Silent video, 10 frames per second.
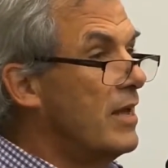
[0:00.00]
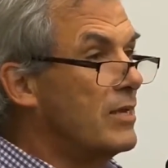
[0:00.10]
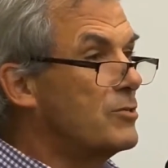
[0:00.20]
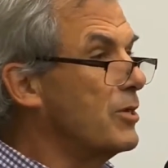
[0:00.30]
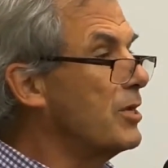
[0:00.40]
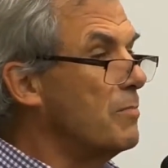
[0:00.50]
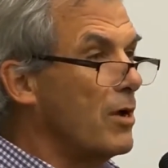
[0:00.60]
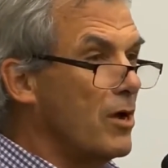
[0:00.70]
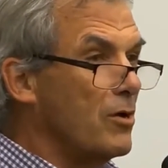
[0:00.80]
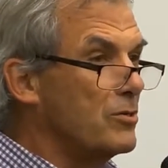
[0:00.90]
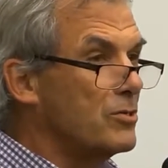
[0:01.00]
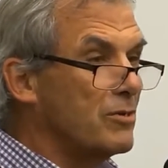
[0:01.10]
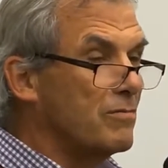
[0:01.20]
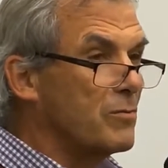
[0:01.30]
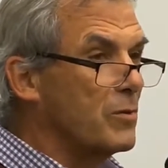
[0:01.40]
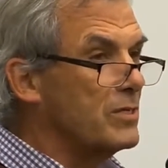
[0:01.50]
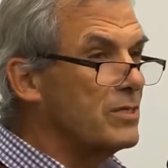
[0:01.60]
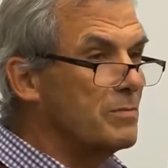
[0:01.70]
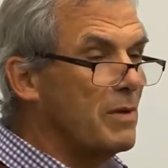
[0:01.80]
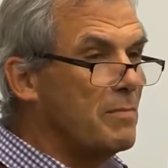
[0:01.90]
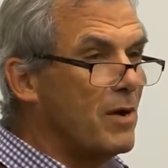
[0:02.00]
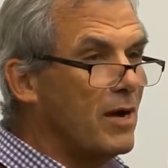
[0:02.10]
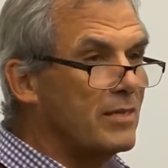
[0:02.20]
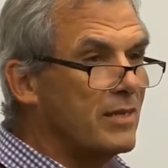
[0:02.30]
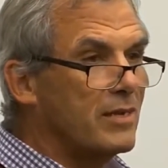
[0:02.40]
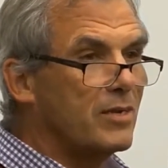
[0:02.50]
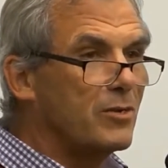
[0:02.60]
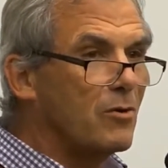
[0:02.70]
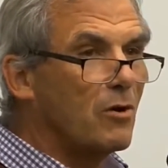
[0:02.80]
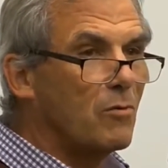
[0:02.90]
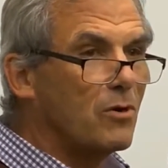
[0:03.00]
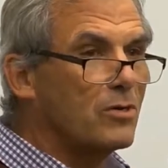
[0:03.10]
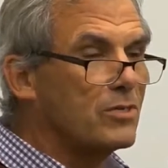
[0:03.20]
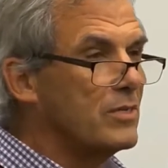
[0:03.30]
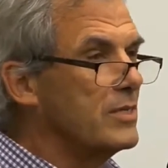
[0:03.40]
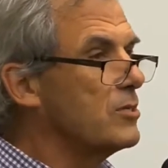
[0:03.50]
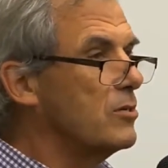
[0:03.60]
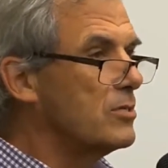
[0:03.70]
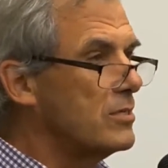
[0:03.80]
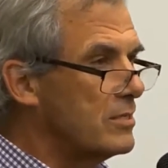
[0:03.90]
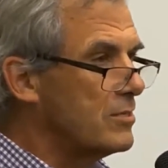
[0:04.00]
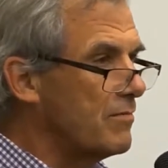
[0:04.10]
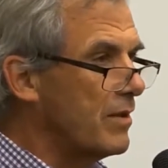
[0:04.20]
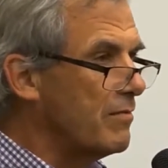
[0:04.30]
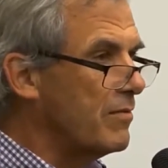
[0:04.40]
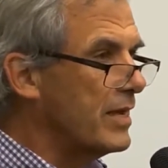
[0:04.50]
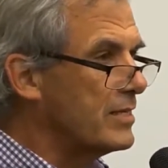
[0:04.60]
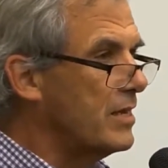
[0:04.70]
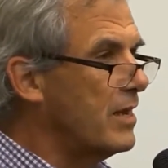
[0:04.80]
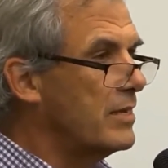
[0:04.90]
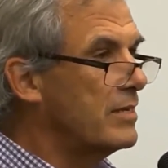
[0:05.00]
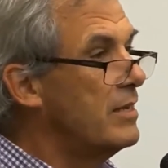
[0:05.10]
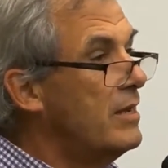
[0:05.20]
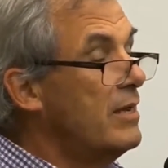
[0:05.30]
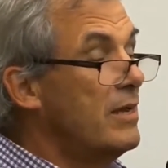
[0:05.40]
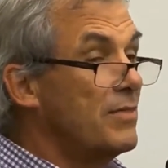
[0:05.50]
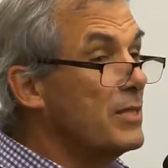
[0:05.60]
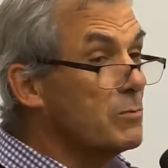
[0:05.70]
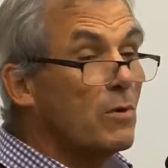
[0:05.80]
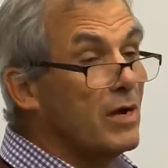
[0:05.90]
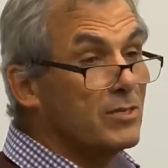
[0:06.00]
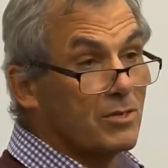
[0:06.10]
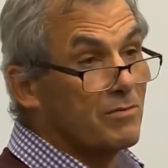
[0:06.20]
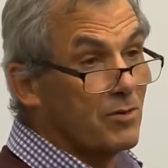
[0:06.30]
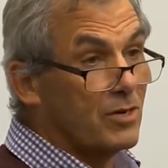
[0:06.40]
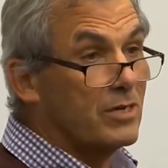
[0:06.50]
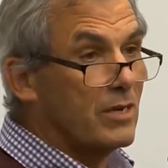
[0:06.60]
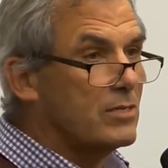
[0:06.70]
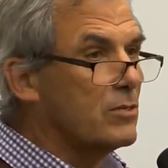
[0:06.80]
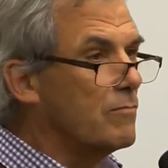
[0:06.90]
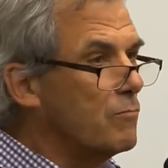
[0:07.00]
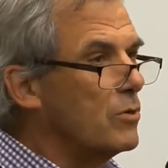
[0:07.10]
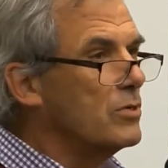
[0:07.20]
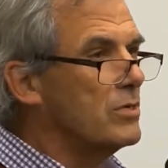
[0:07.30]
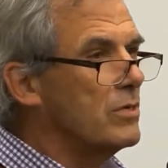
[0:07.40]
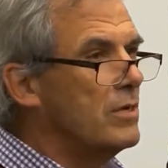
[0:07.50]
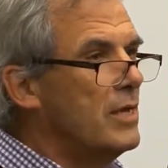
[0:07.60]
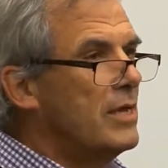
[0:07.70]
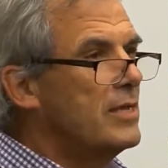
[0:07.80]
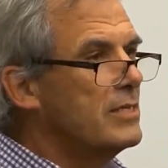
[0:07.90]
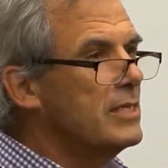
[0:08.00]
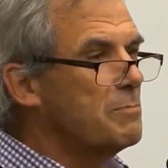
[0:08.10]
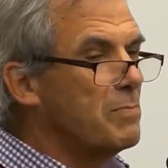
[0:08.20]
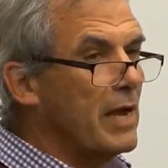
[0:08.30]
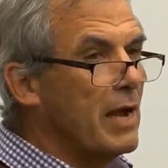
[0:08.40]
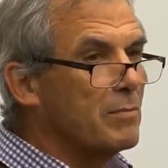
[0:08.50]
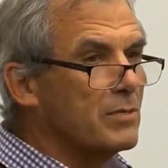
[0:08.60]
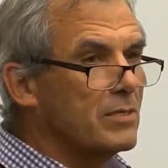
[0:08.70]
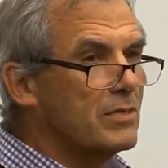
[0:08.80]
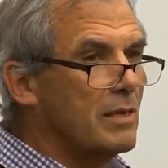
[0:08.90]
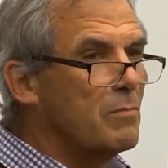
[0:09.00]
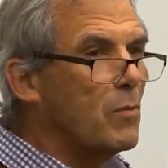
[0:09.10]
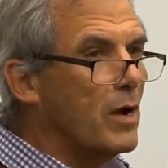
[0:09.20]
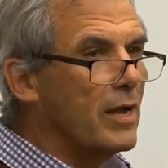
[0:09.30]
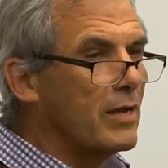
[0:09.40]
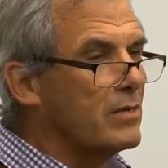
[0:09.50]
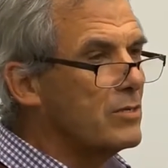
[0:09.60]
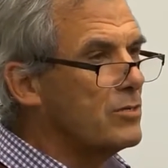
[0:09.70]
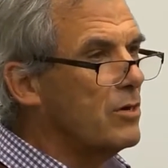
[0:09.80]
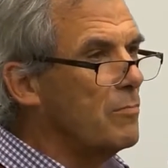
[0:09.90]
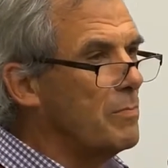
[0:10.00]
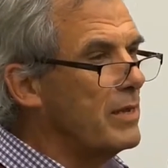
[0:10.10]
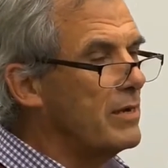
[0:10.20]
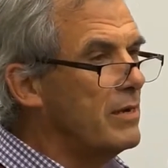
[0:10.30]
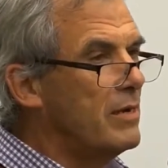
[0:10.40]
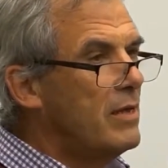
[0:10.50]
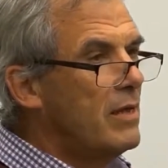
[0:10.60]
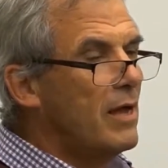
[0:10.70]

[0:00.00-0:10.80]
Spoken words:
and triggered my own sort of questions about my identity and who I was, and this constant sort of level of anxiety. And that's why I sort of got into it. I sort of wanted to, in a sense, be able to some way control better